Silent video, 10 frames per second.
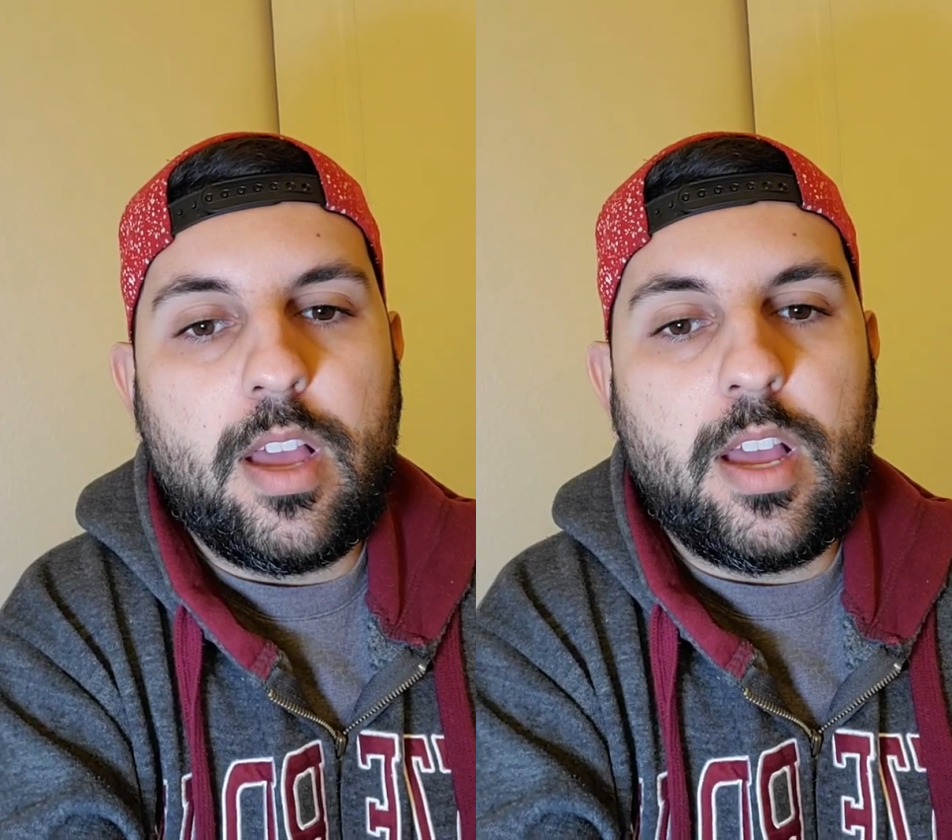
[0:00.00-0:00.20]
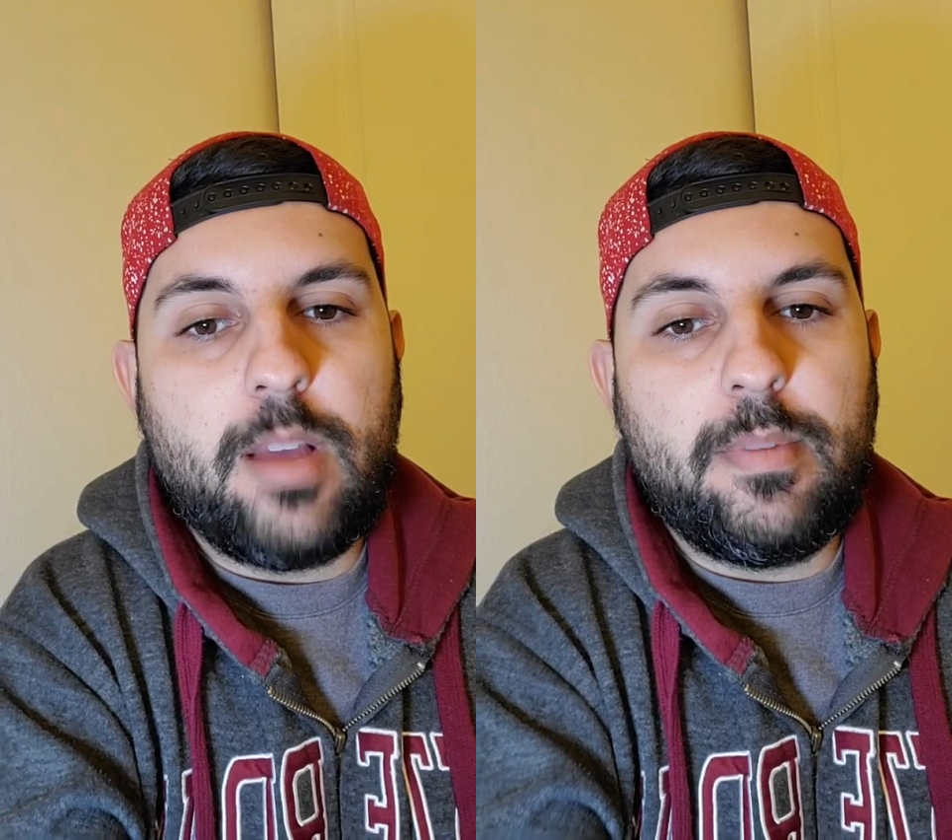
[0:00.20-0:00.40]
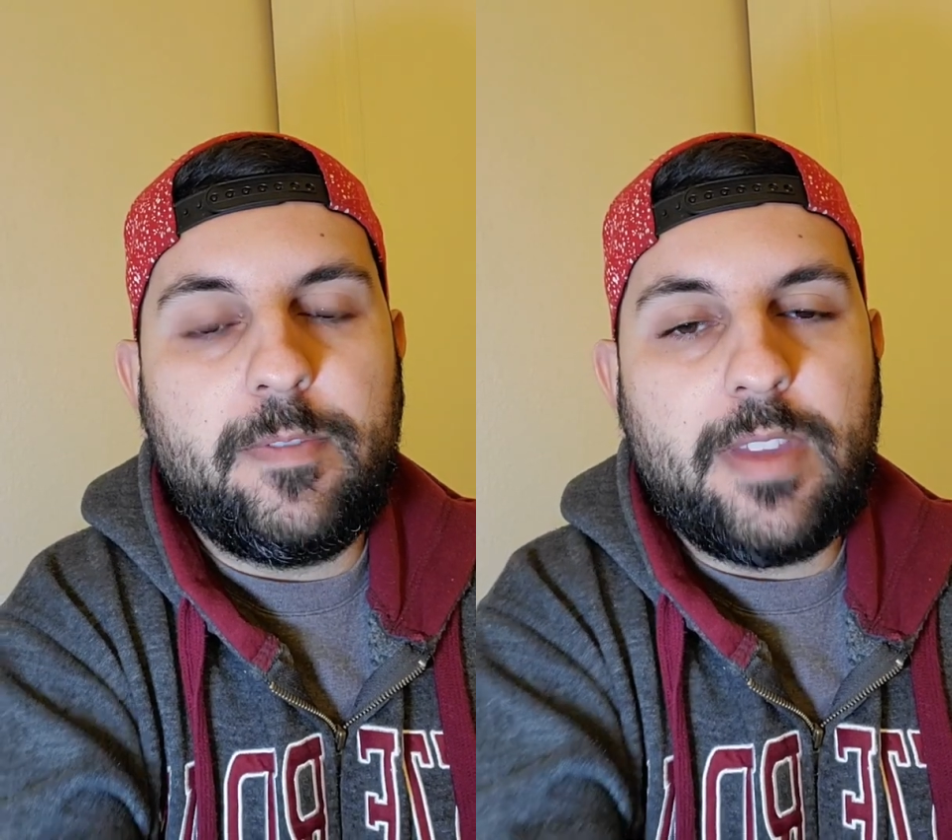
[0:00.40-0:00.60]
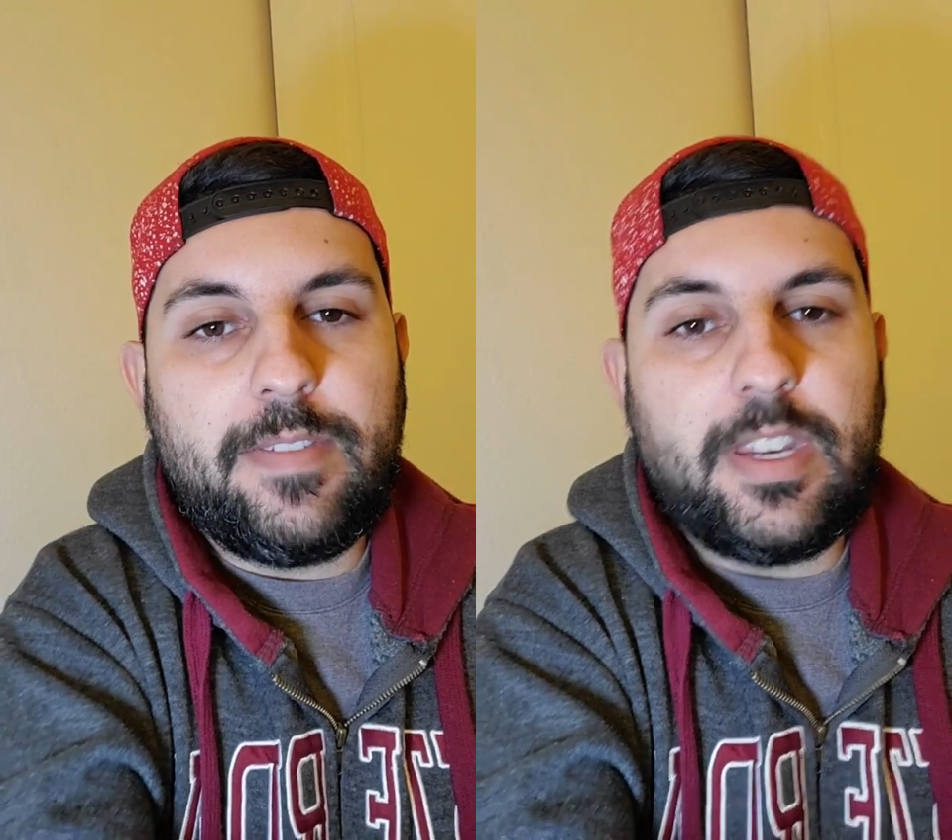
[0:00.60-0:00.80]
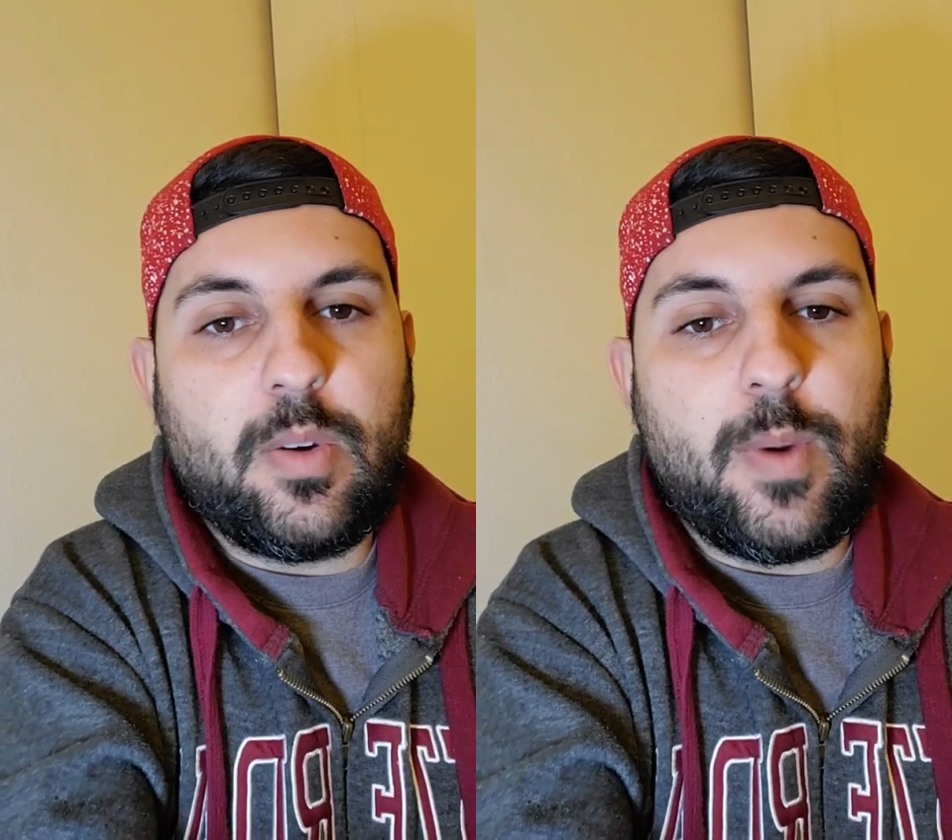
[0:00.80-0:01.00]
If you have
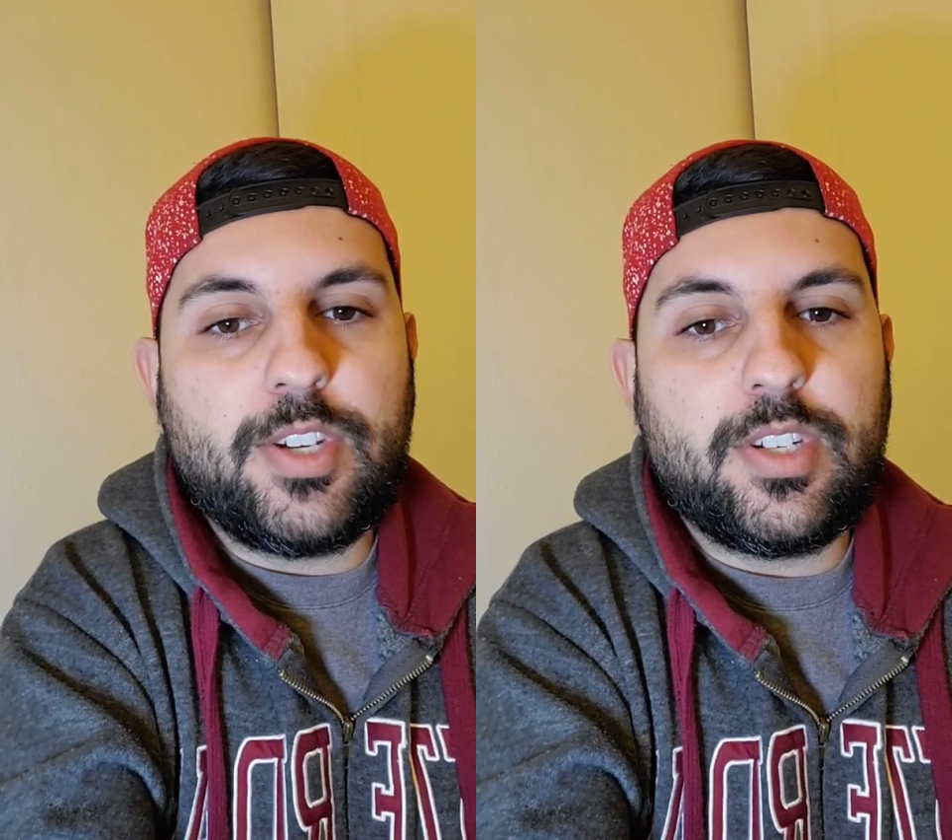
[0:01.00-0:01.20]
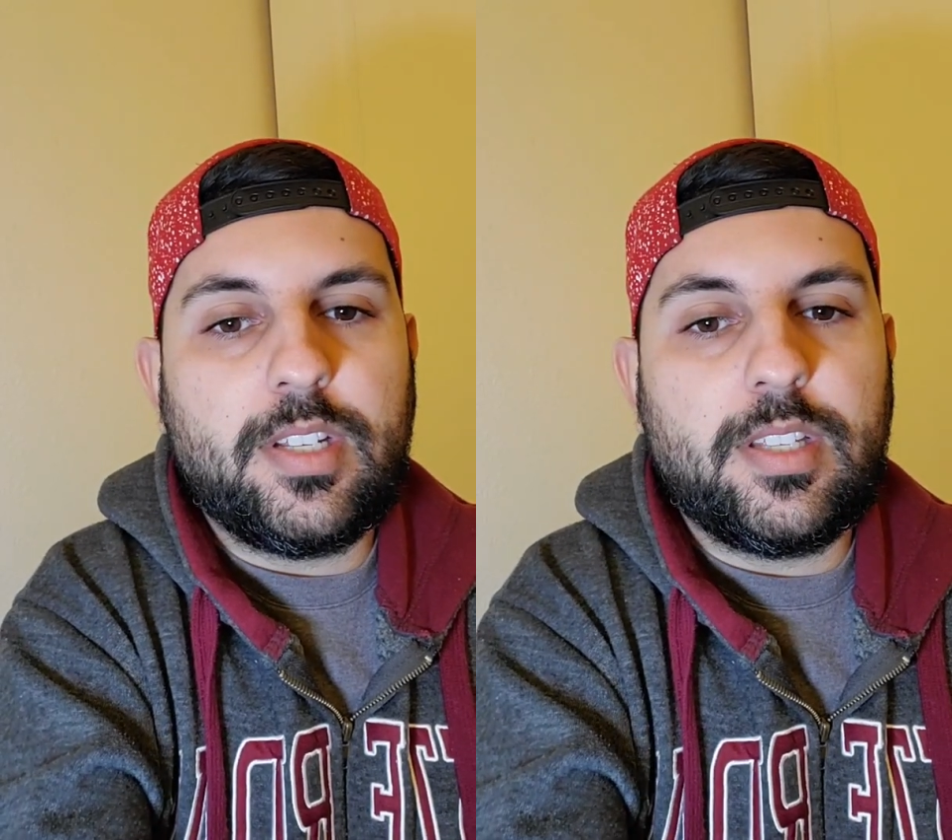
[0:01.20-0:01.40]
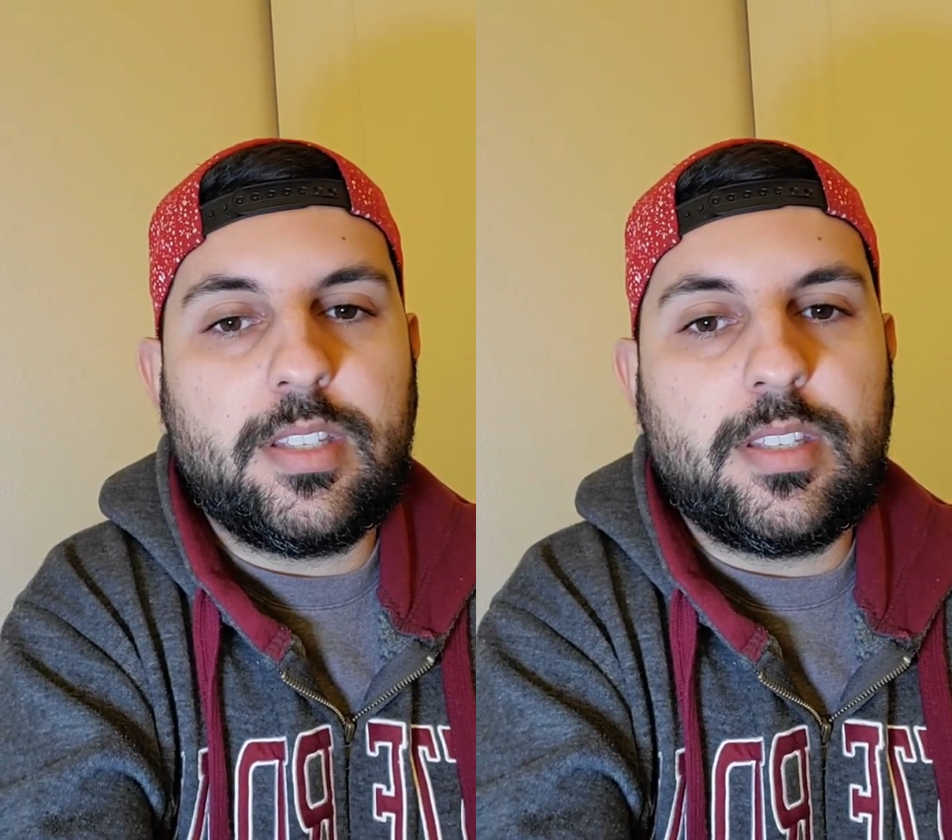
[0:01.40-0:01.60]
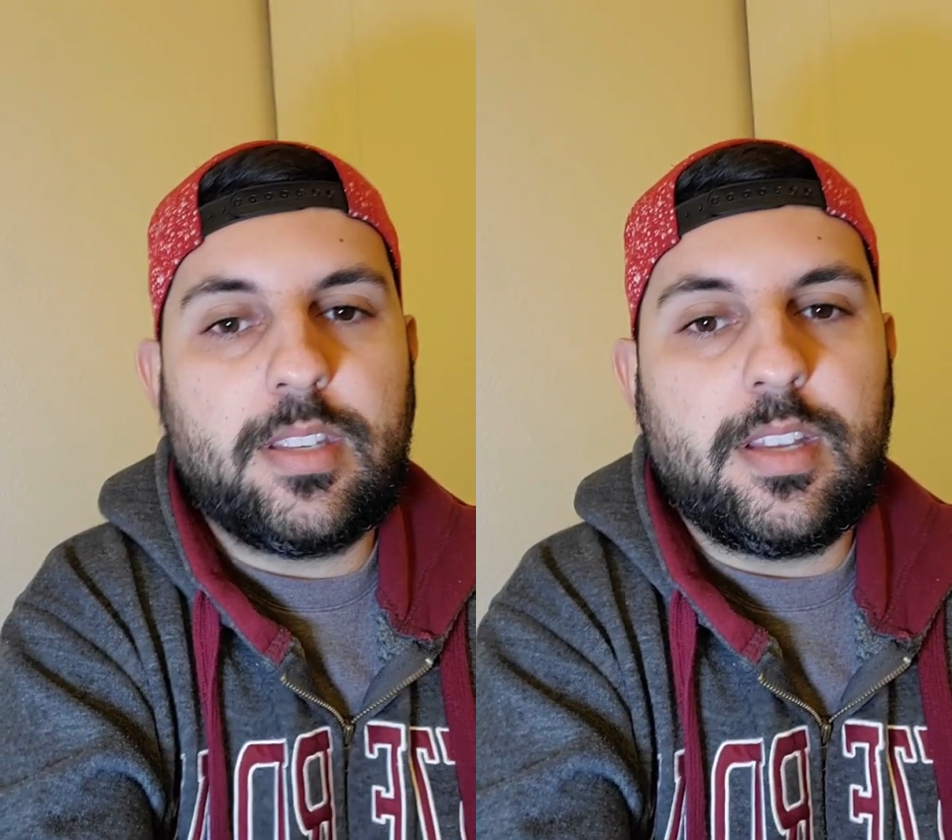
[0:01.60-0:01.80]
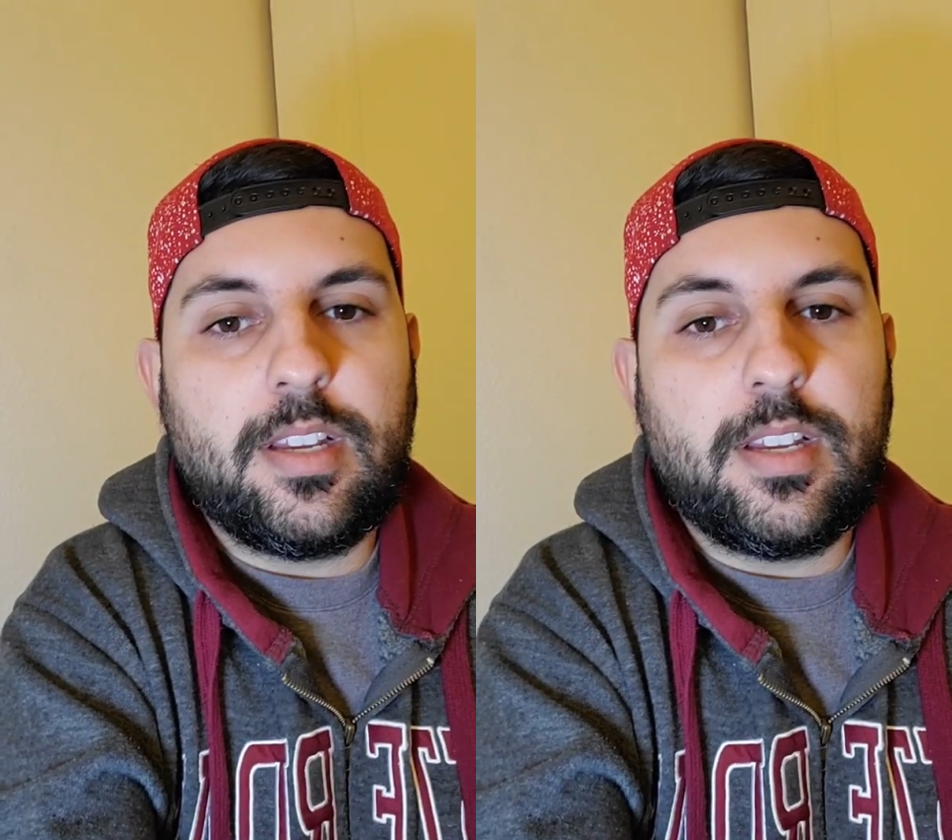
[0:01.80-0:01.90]
any questions,